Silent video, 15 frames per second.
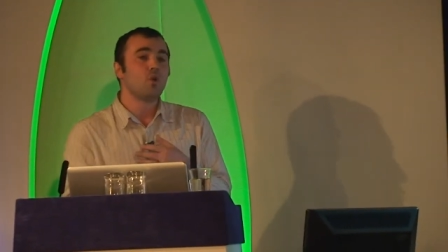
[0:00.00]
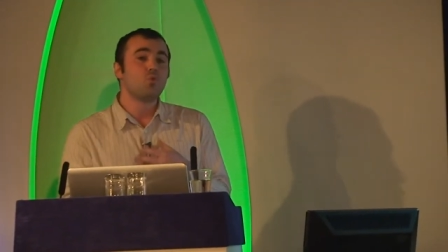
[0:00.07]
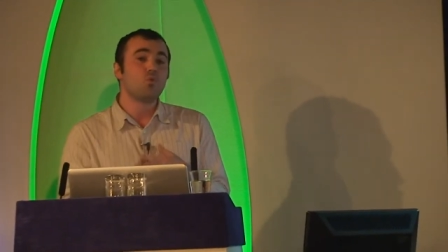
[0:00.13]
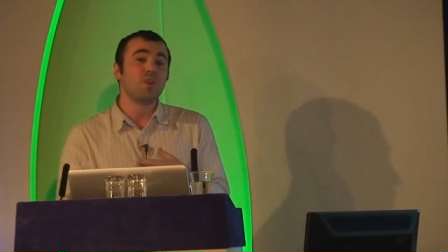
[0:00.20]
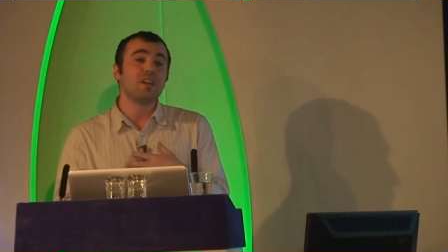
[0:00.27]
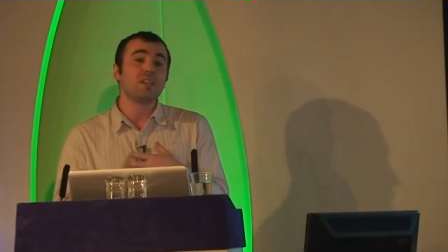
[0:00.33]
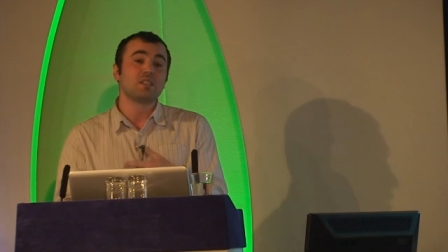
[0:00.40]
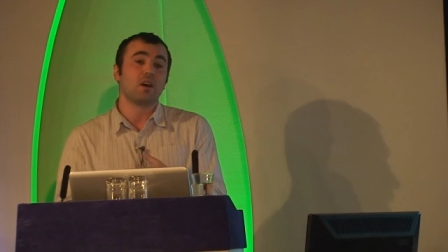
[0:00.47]

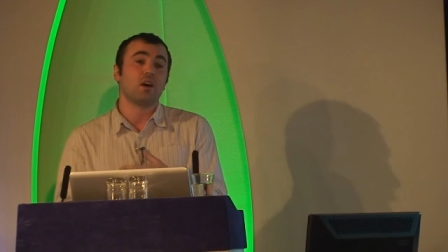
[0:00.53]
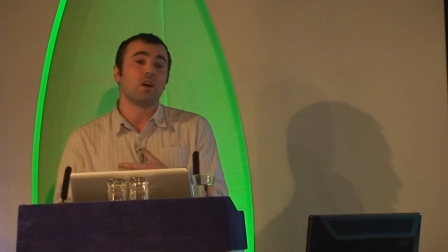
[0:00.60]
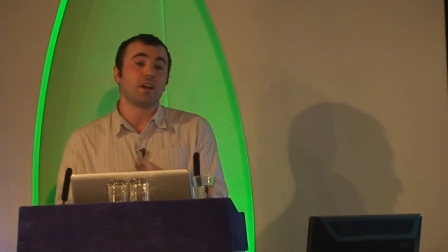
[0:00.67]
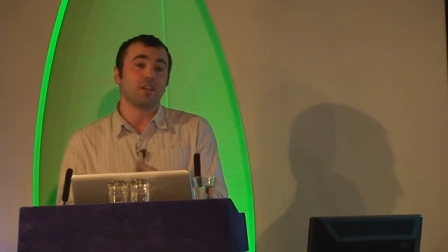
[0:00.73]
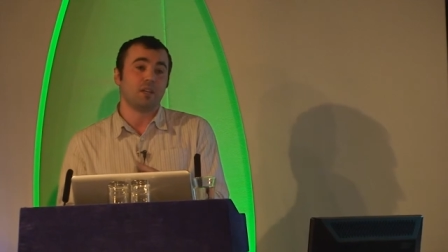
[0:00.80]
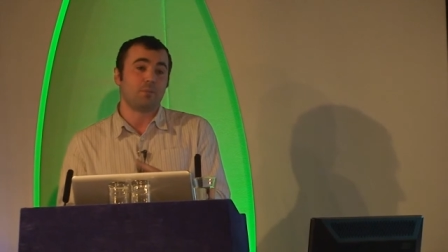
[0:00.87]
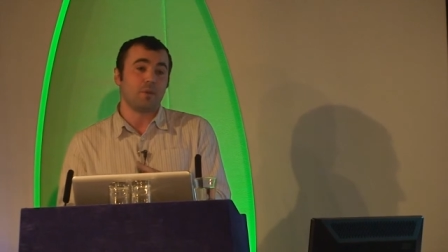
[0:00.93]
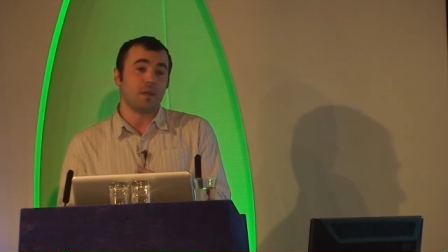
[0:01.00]

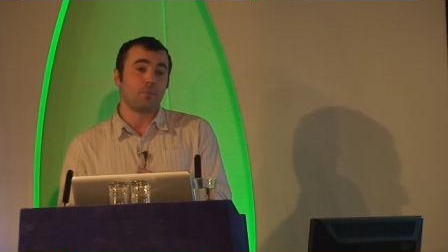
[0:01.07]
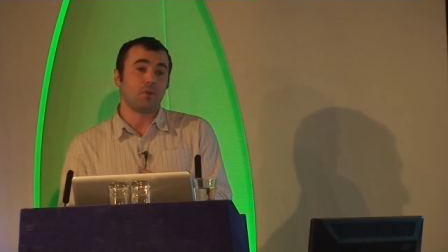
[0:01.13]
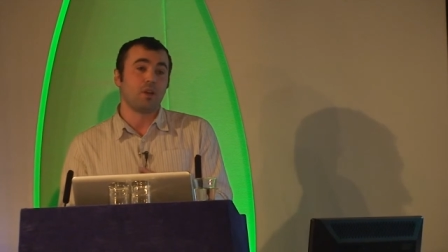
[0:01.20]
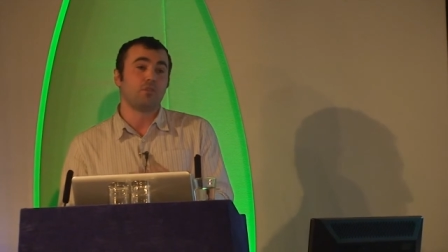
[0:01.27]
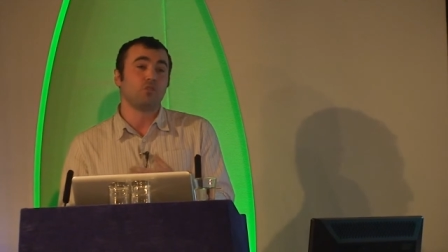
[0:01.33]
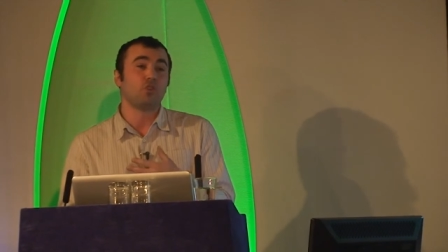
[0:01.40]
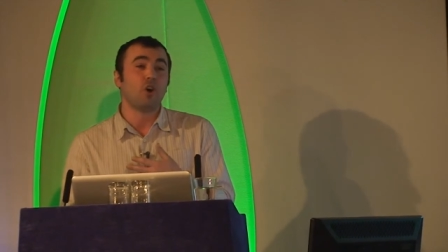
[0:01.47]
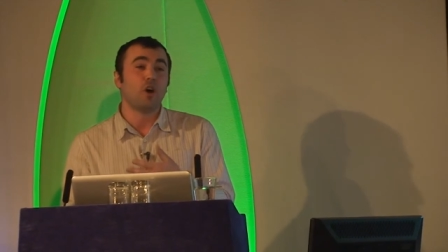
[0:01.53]
retarget the people that
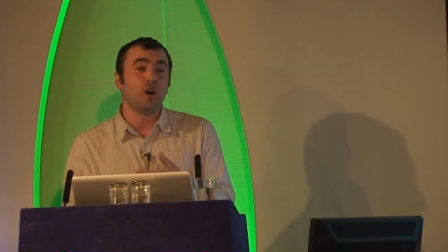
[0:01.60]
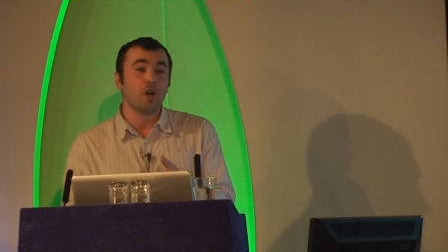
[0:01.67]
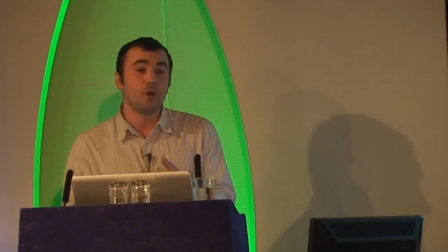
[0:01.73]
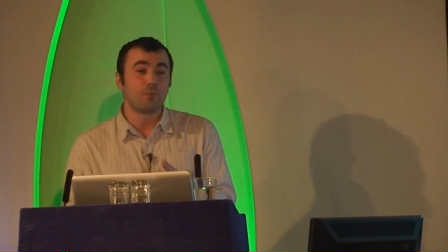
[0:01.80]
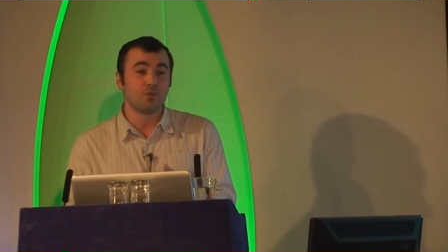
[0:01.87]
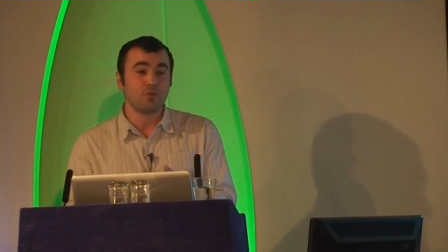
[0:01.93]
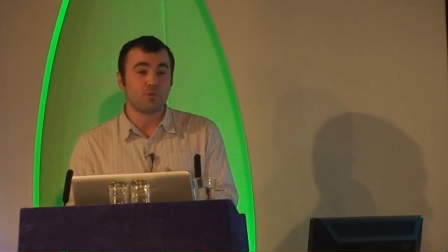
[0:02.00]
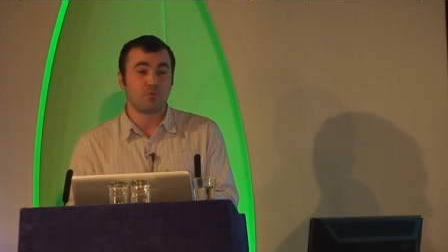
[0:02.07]
have not
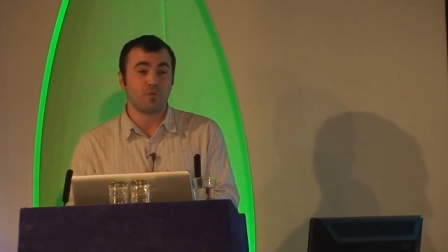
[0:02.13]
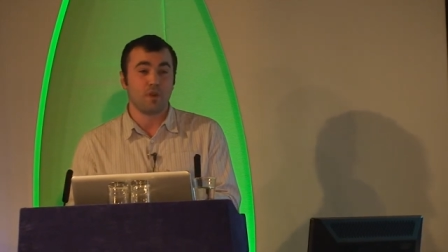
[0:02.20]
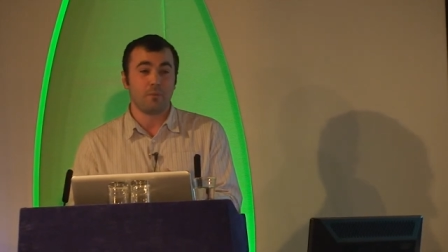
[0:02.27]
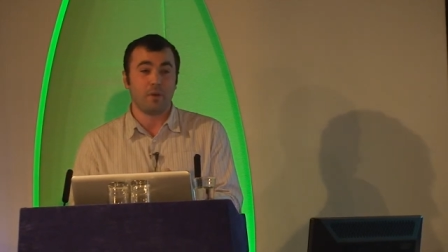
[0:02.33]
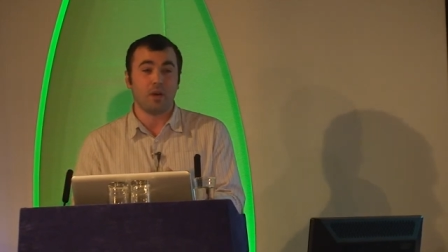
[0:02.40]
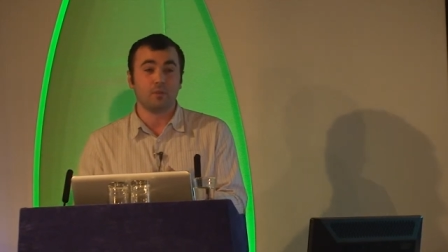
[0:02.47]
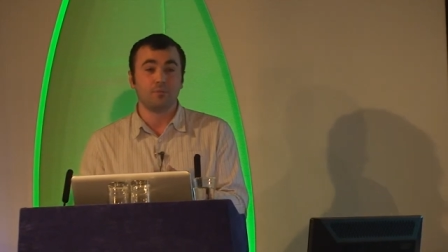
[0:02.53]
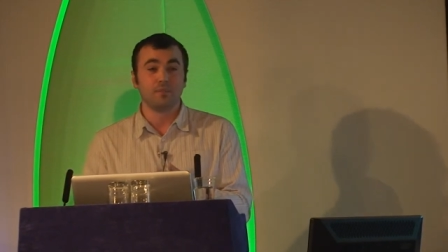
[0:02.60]
opened your
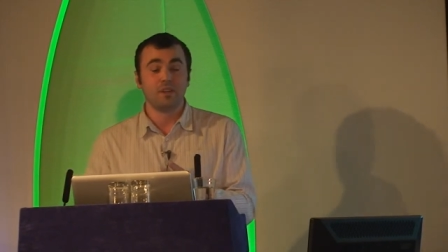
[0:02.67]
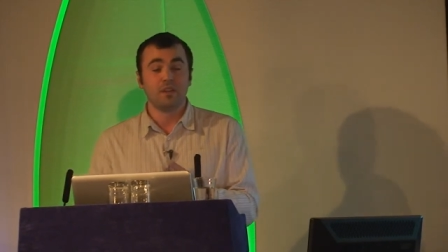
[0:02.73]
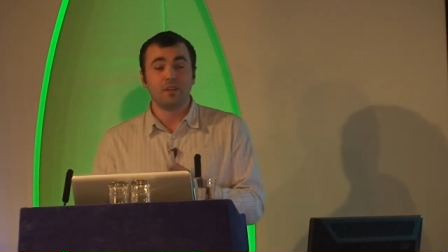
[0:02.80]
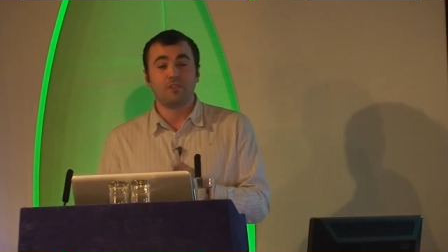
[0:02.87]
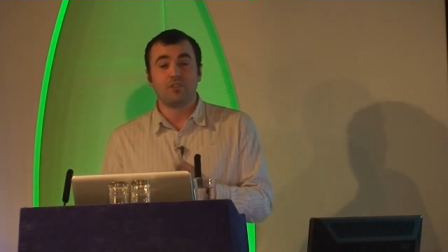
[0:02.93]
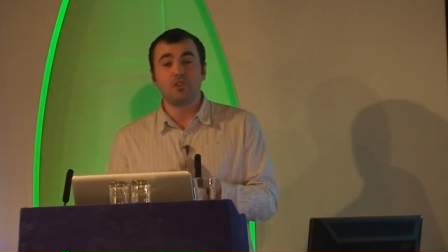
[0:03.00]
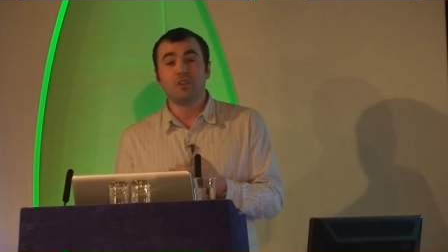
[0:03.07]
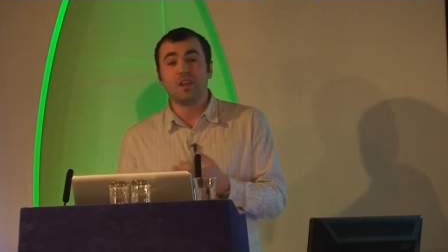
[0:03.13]
email.
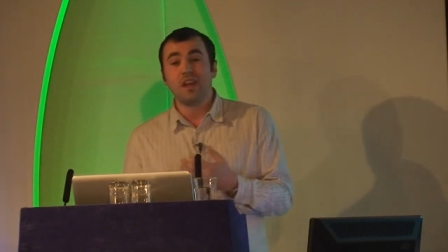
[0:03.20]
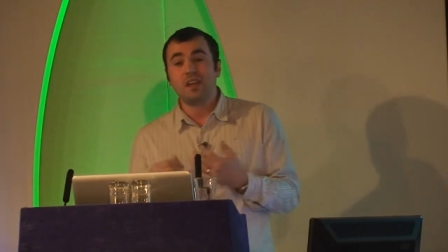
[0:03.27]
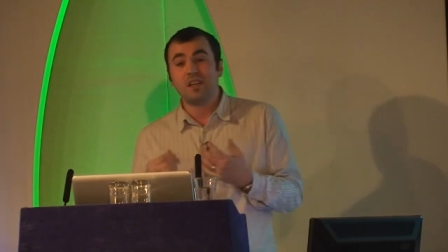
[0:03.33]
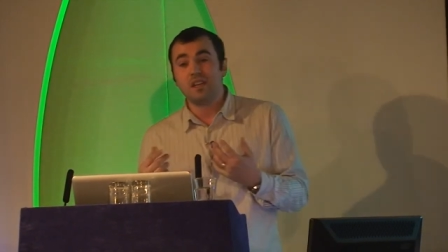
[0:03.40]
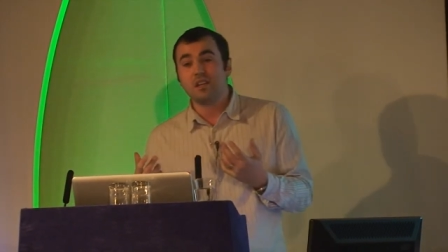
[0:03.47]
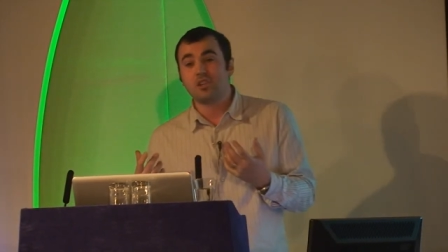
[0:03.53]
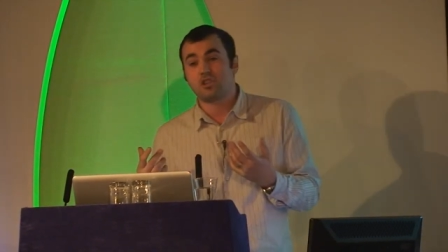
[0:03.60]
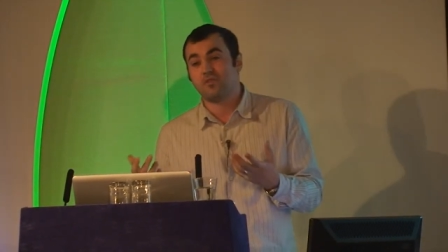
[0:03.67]
If you get an
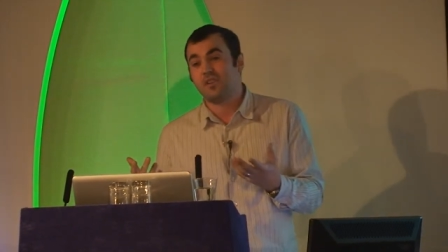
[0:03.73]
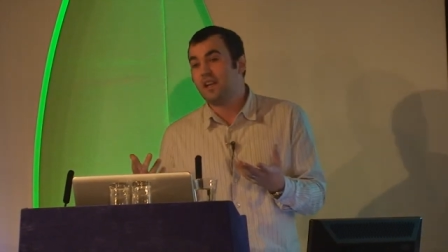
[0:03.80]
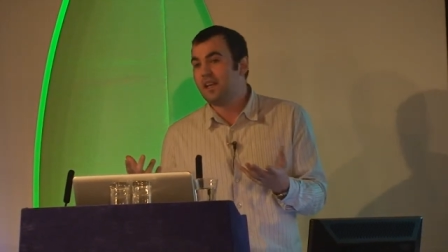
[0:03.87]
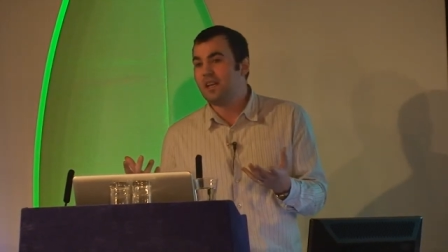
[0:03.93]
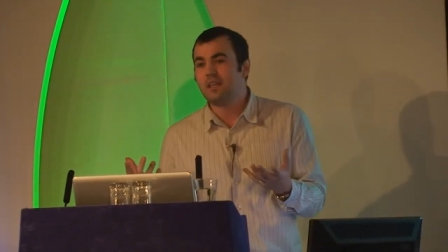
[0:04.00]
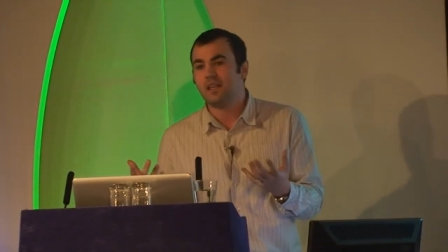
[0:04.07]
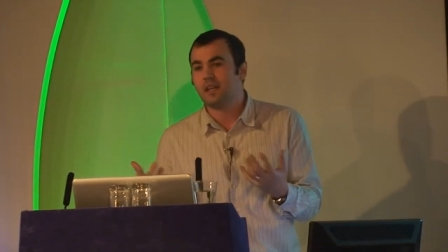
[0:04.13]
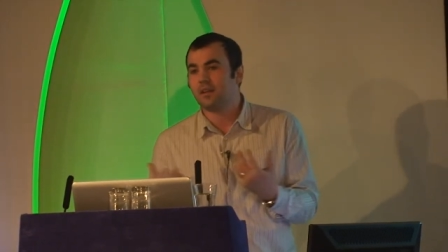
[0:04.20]

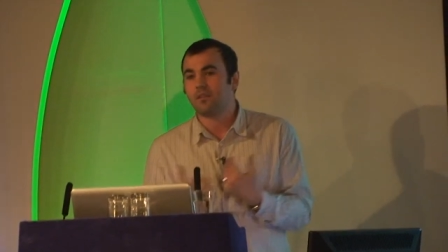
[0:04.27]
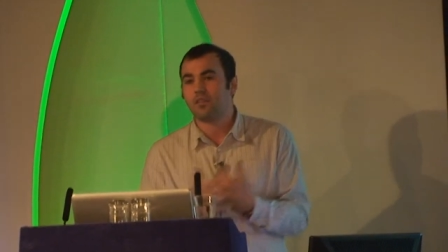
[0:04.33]
industry-leading